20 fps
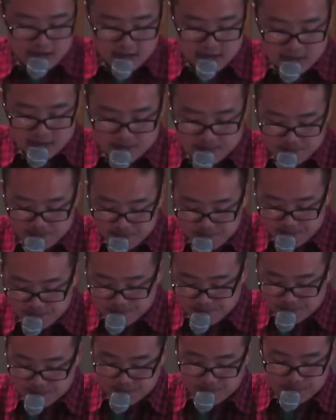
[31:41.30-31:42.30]
um,
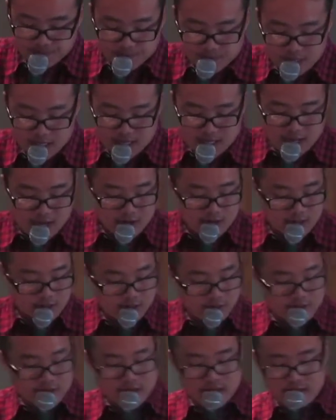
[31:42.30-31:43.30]
oh, I
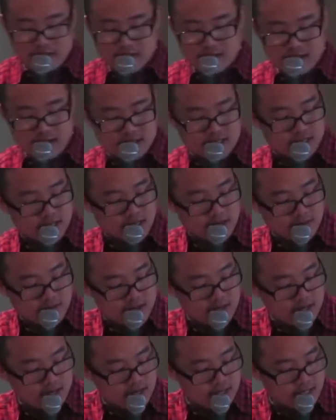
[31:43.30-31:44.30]
love that line. I just love
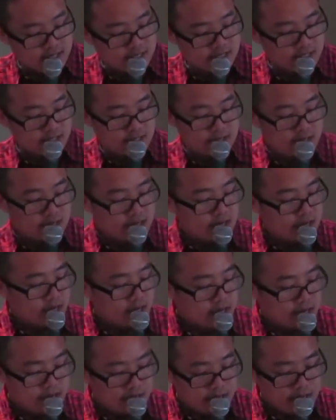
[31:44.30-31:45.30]
that line. It says,
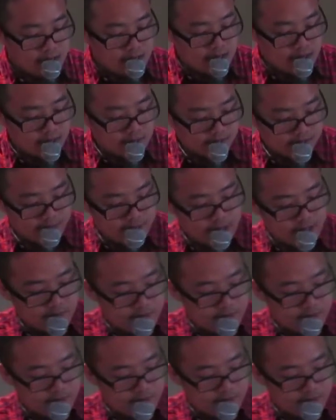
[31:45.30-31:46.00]
um, in